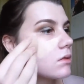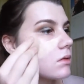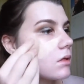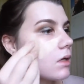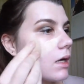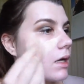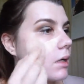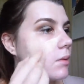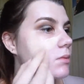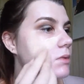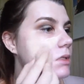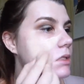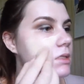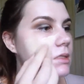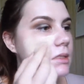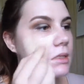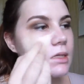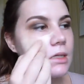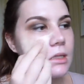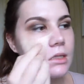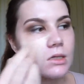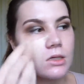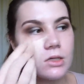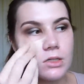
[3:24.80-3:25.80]
And I'm just going
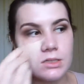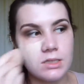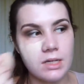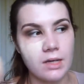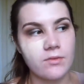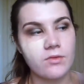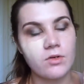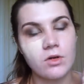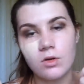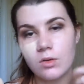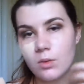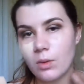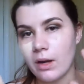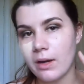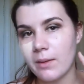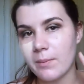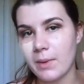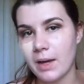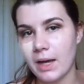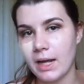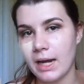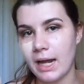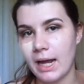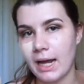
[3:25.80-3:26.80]
to, because I've got quite
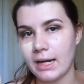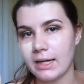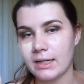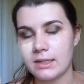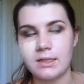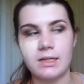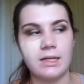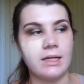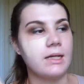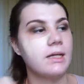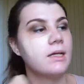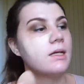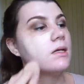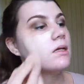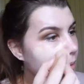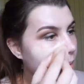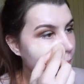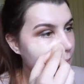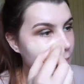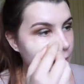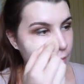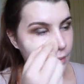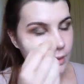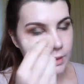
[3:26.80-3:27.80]
bad acne,
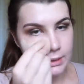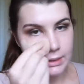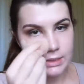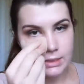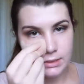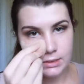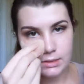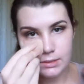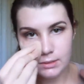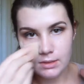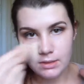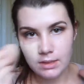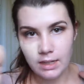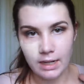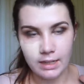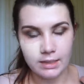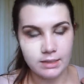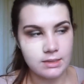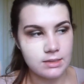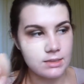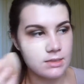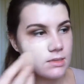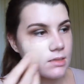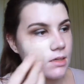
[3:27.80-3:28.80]
or at least
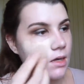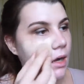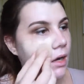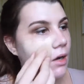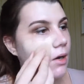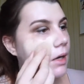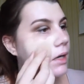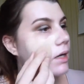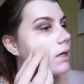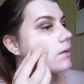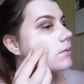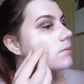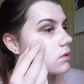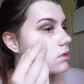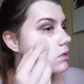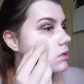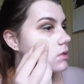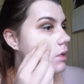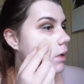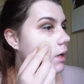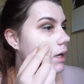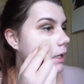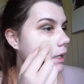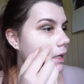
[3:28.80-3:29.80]
acne scarring,
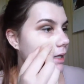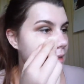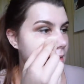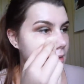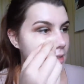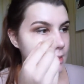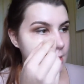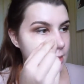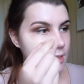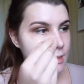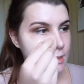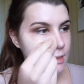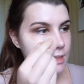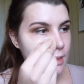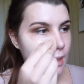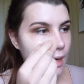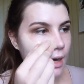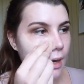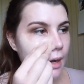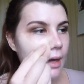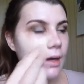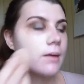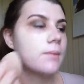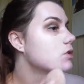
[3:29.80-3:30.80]
so I like to
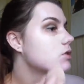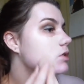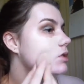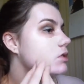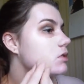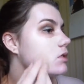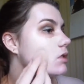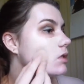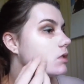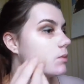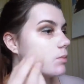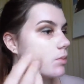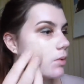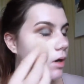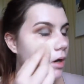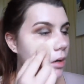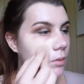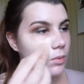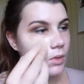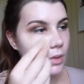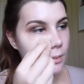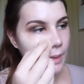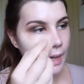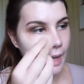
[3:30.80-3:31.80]
start just at the
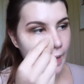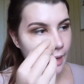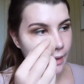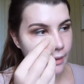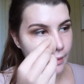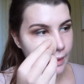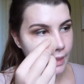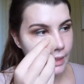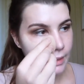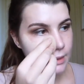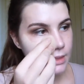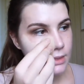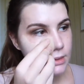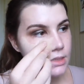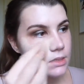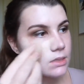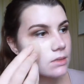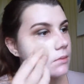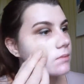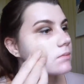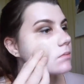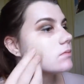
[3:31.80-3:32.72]
problem areas.